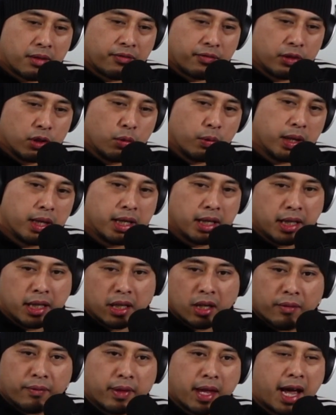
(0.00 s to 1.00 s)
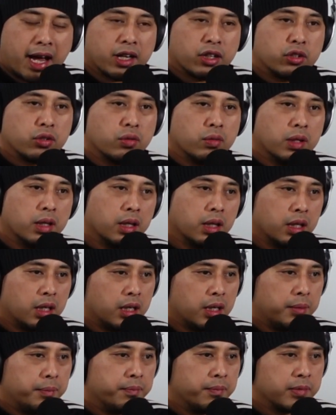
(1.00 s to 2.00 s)
fluidity of the actual
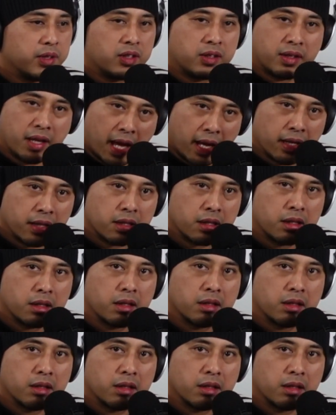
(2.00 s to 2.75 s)
set.